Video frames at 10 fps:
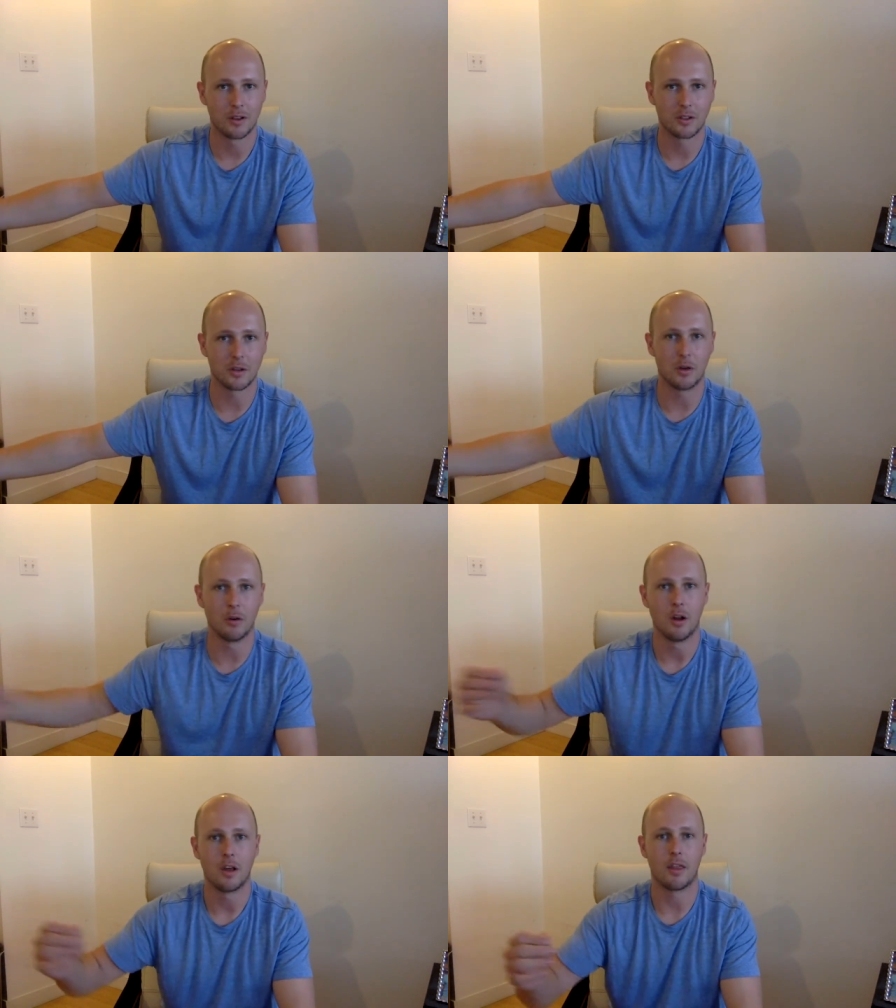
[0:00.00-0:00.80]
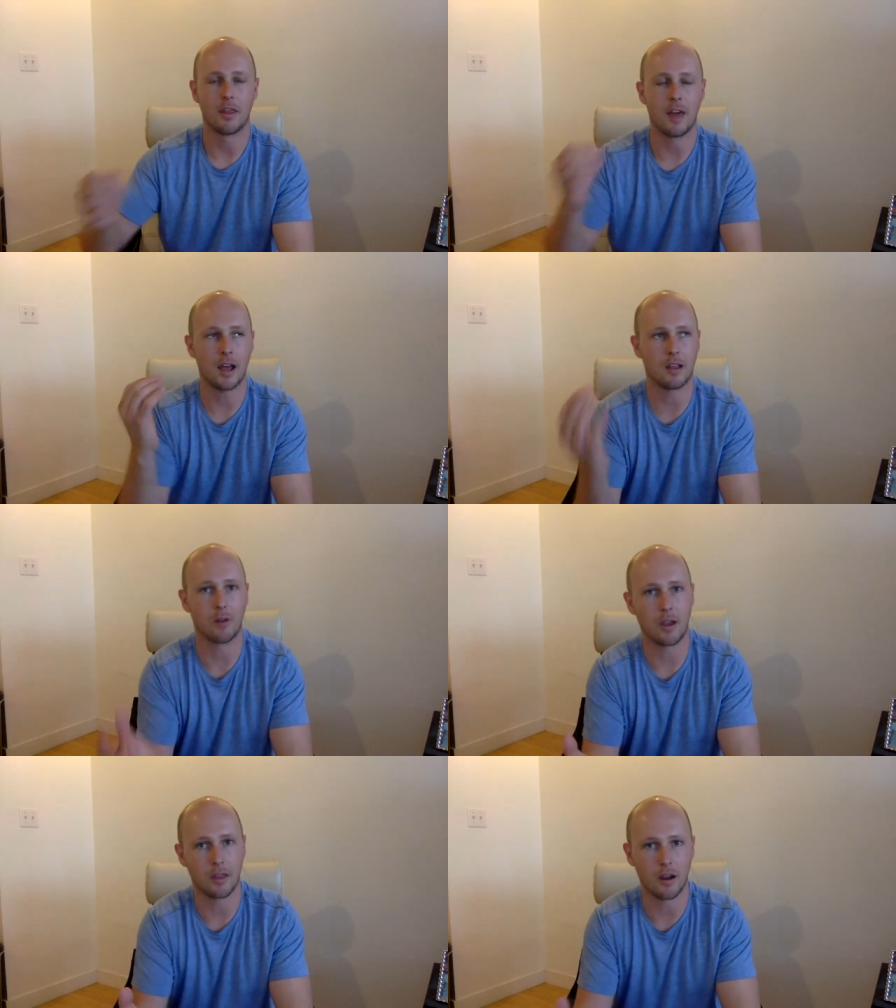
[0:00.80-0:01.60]
So that
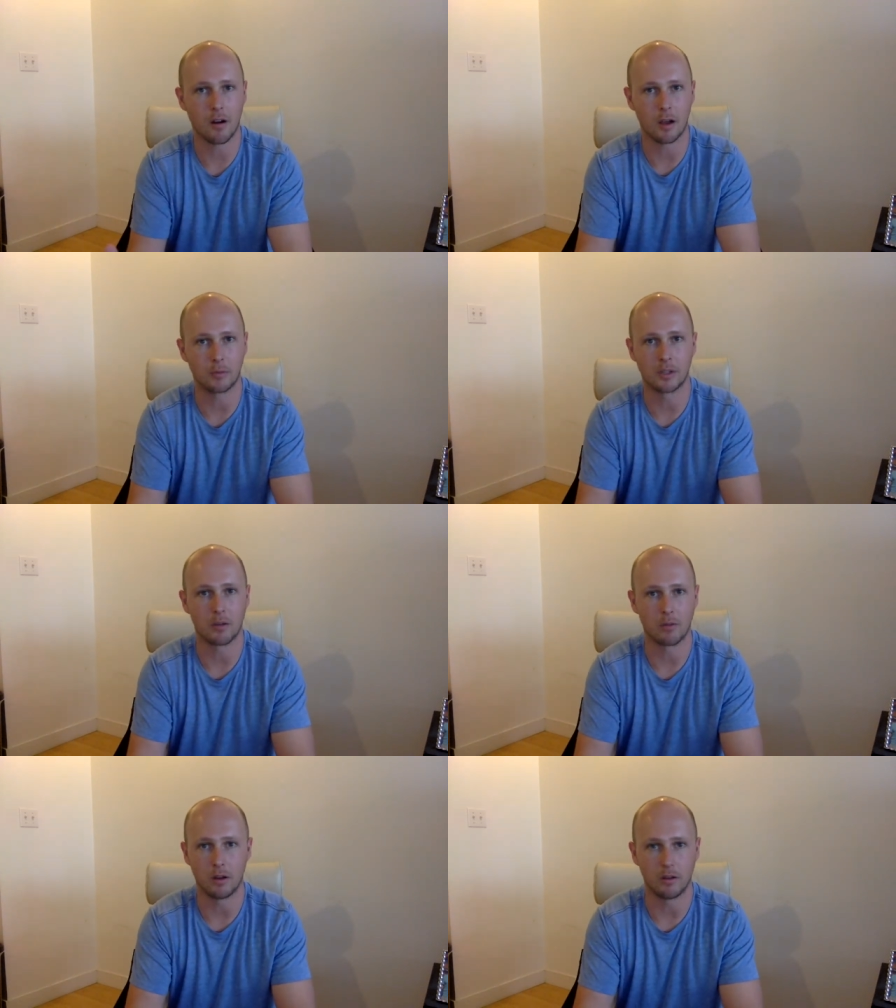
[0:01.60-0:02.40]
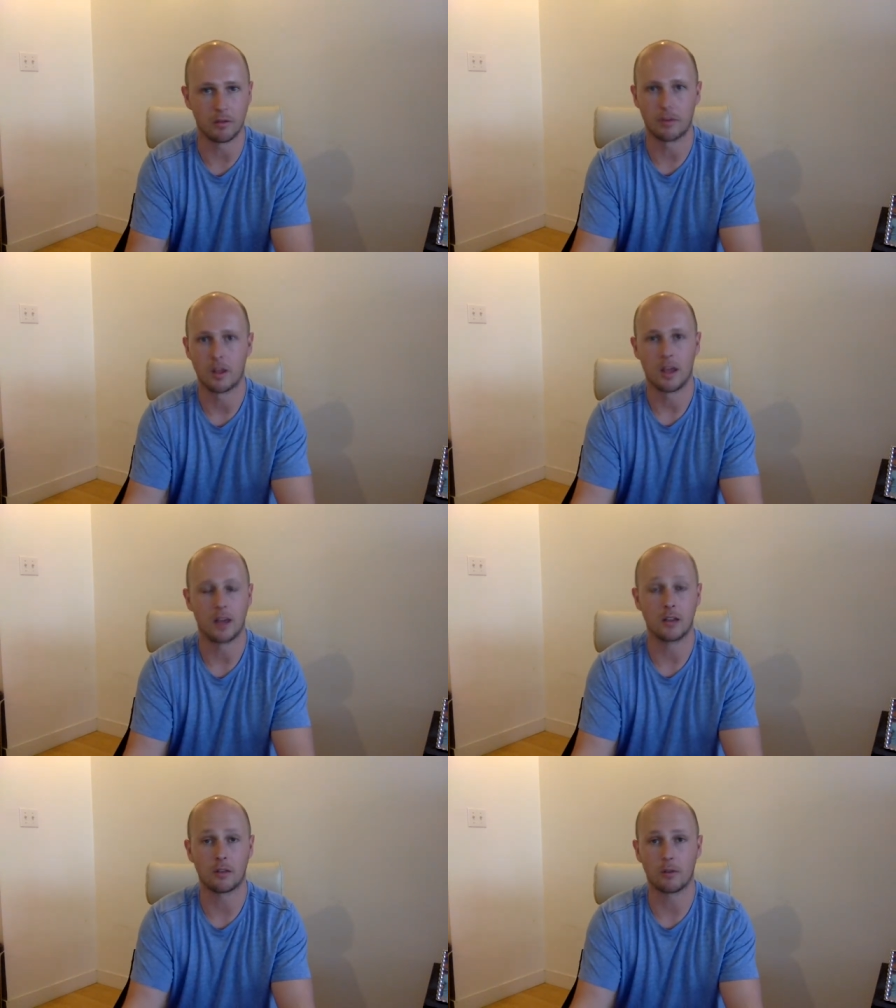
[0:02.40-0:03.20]
right there helps get rid of,
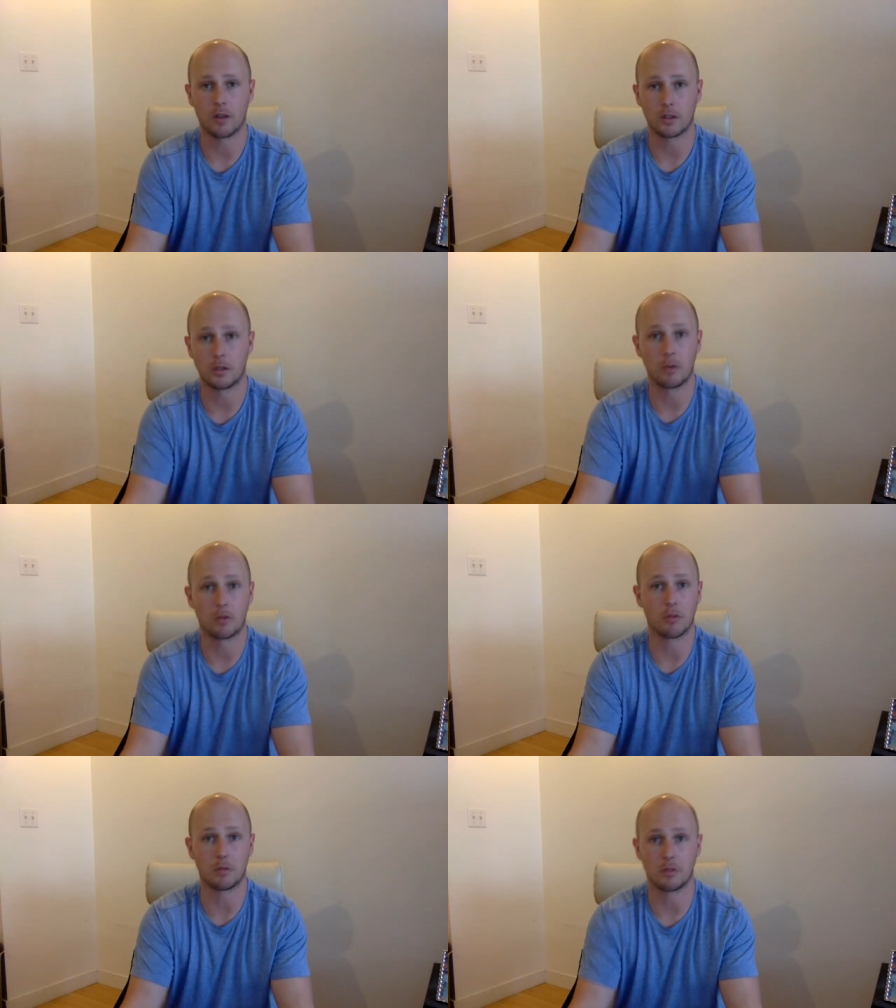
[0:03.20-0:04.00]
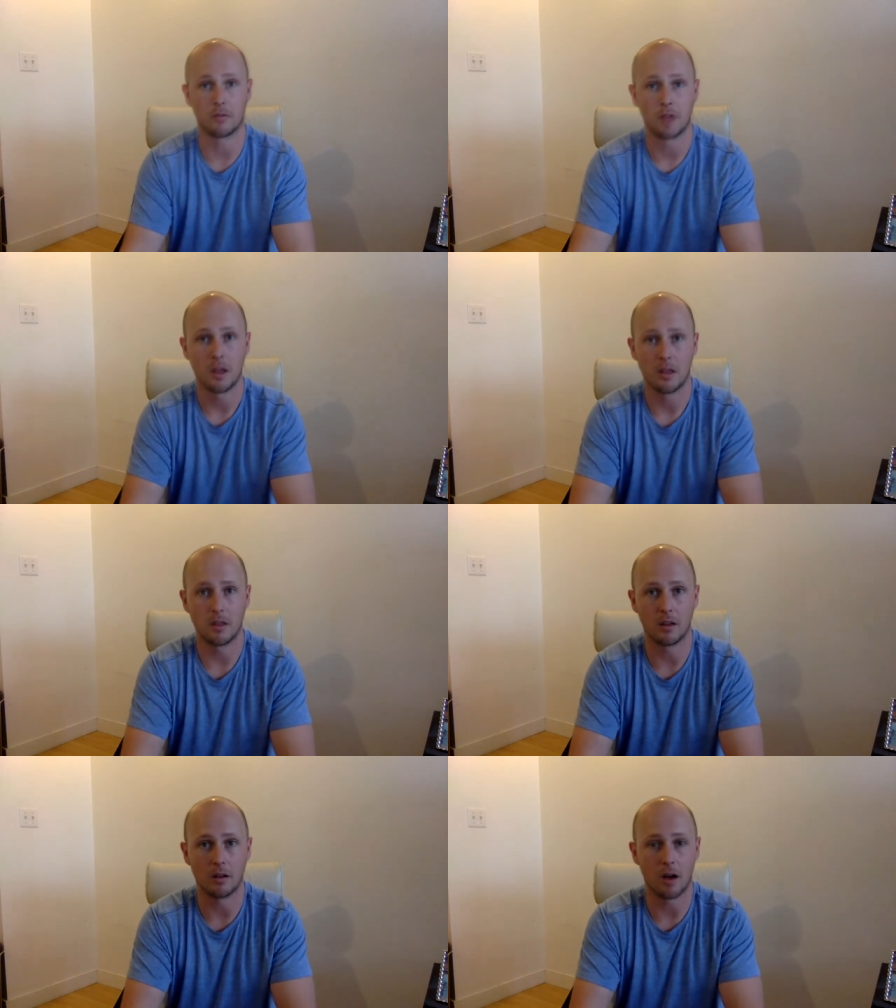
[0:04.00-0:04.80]
at least for us, 2/3 of
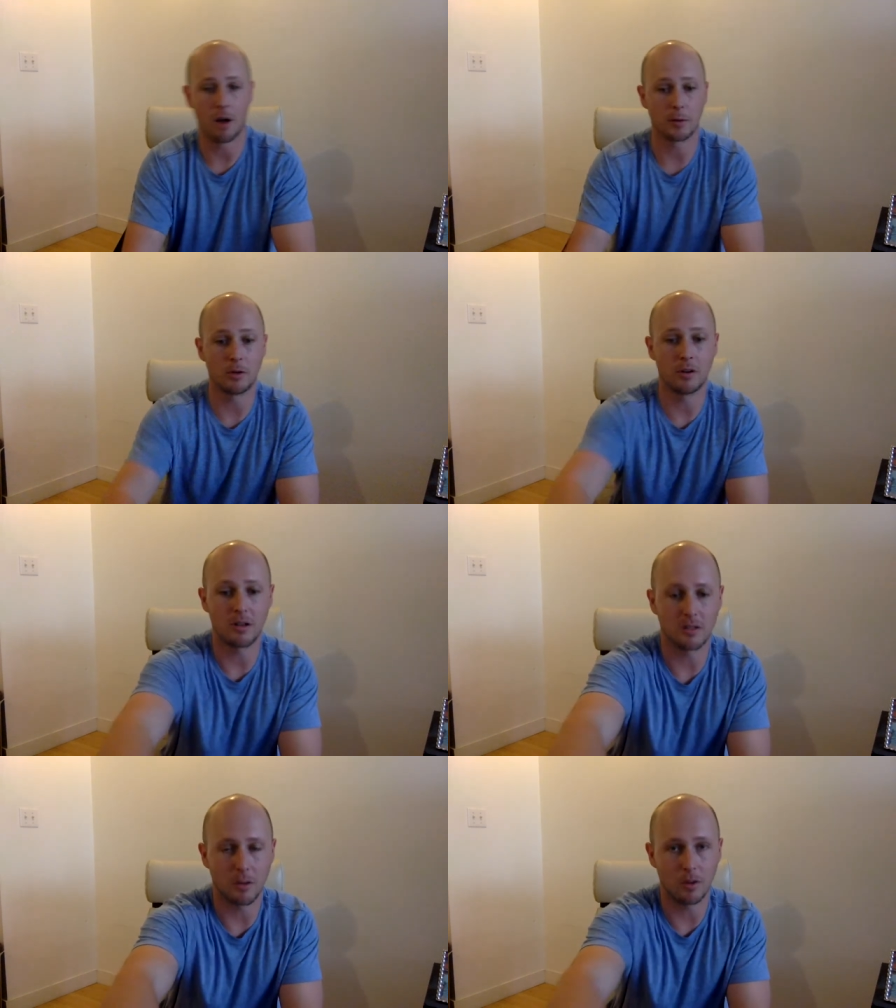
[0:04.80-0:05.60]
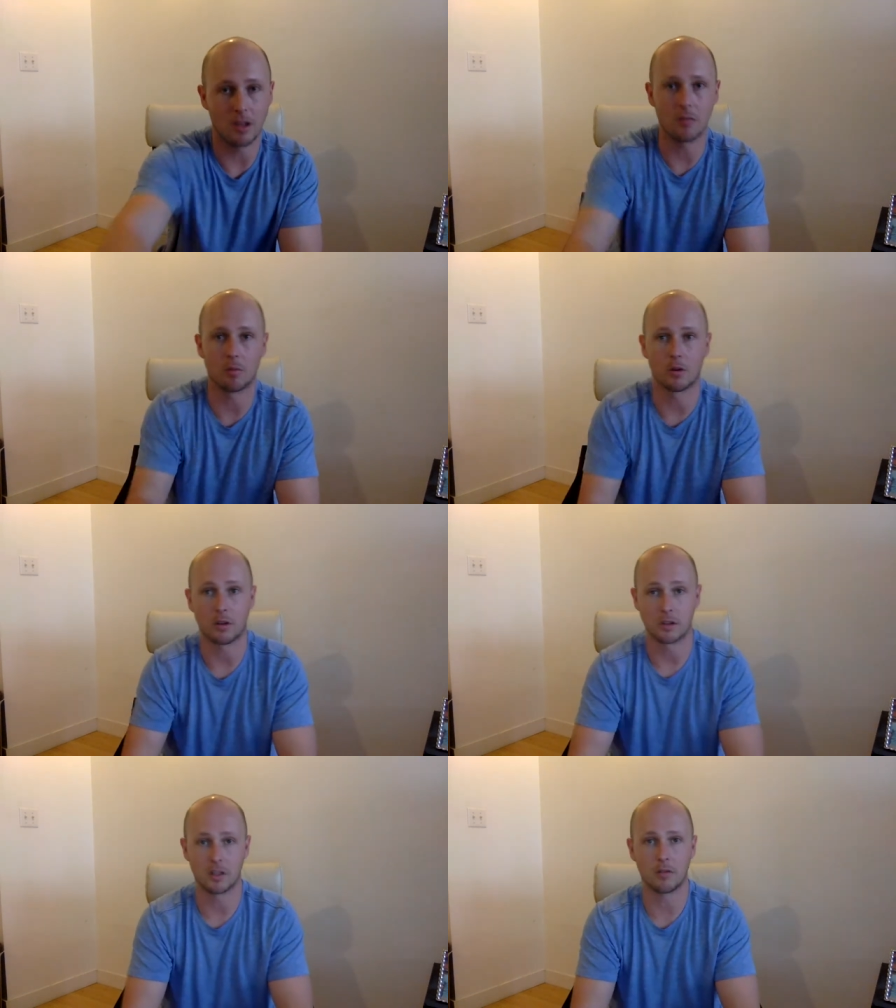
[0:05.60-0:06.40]
the opportunities that we were
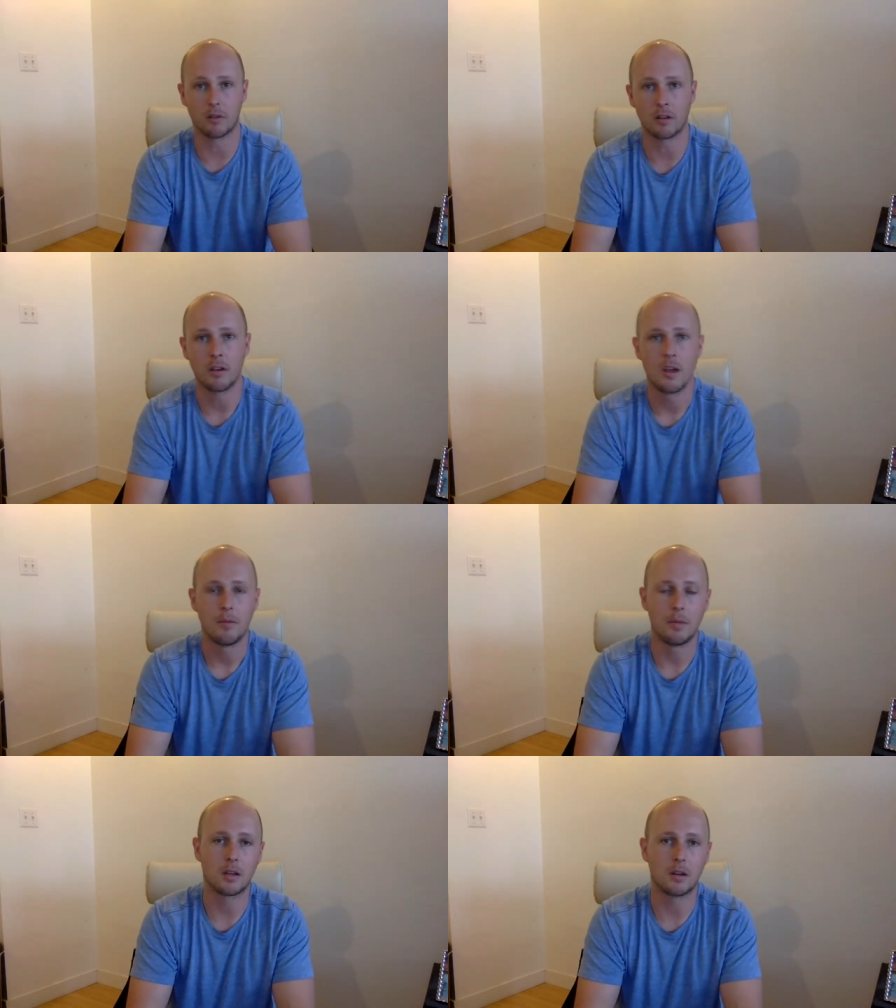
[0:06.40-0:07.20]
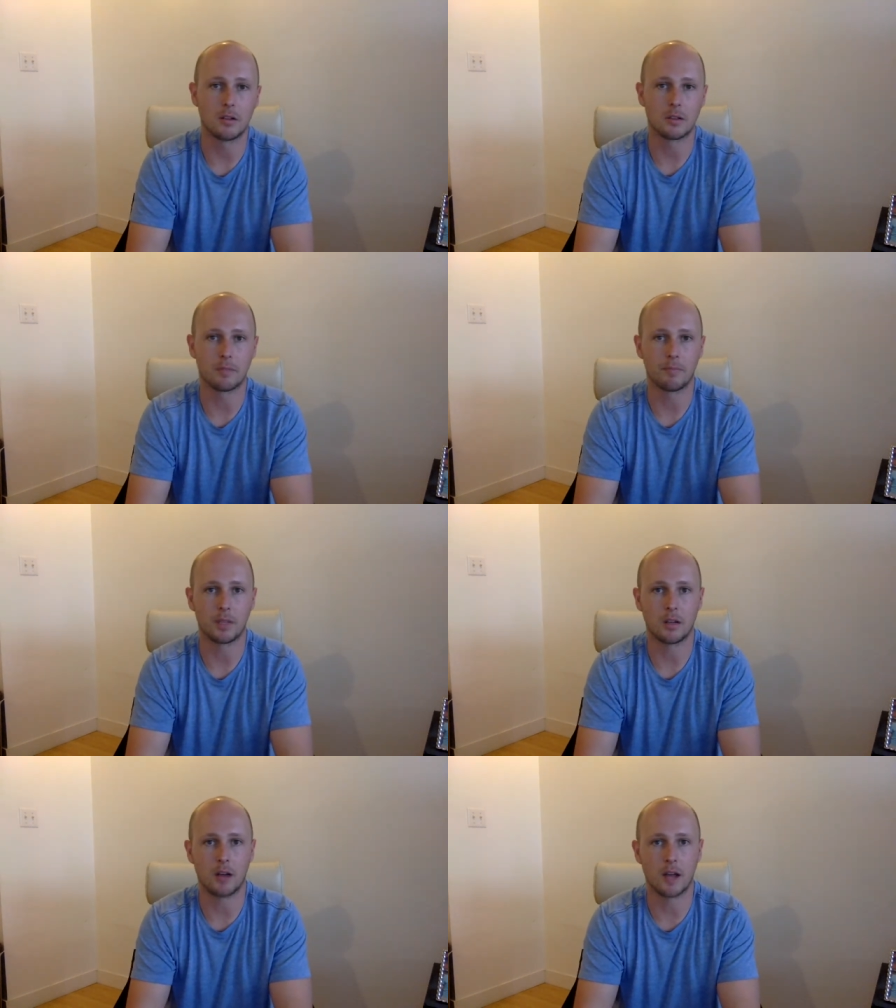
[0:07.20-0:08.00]
considering, because
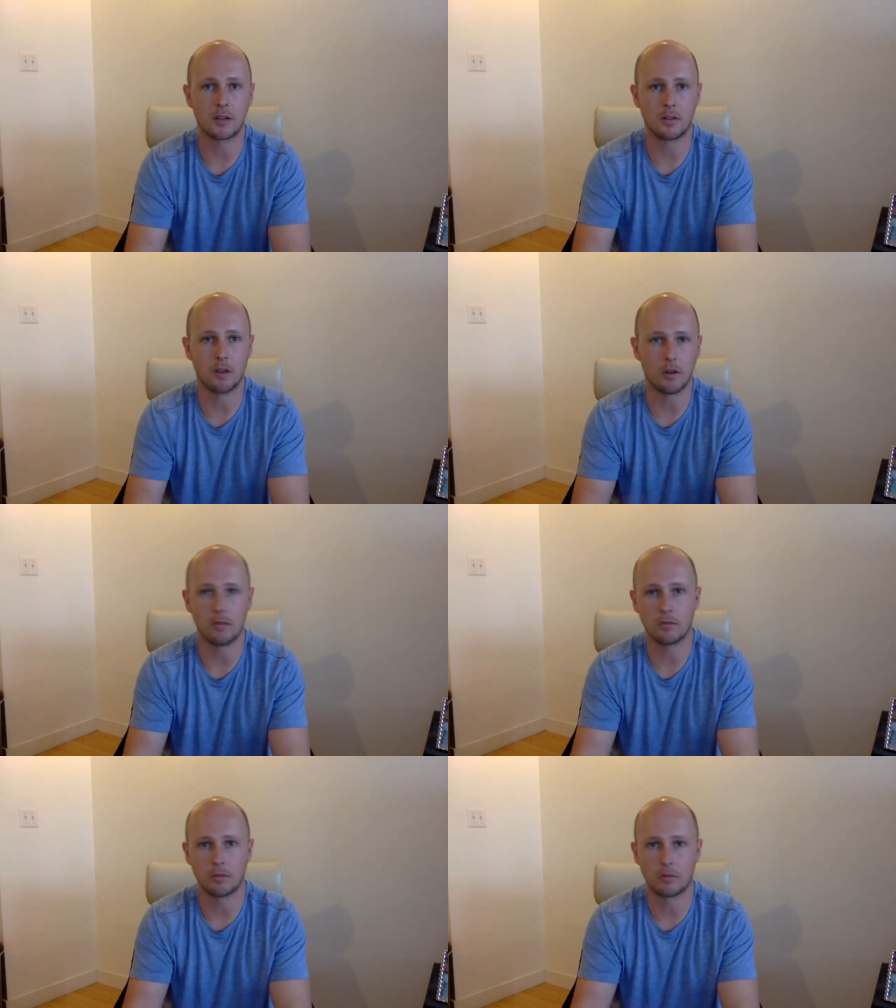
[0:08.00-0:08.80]
as you know,